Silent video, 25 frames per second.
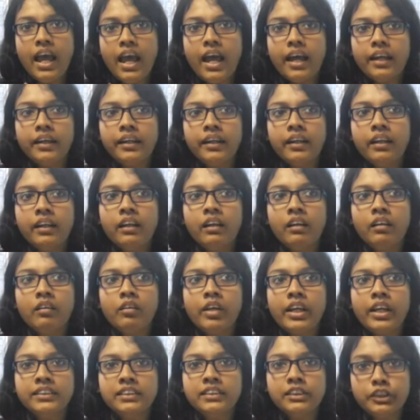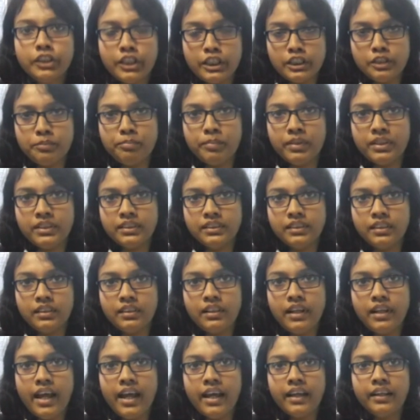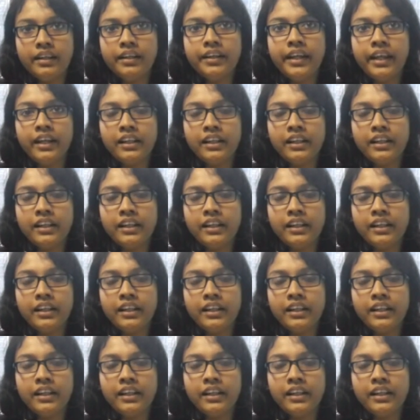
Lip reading: and as a trespasser and a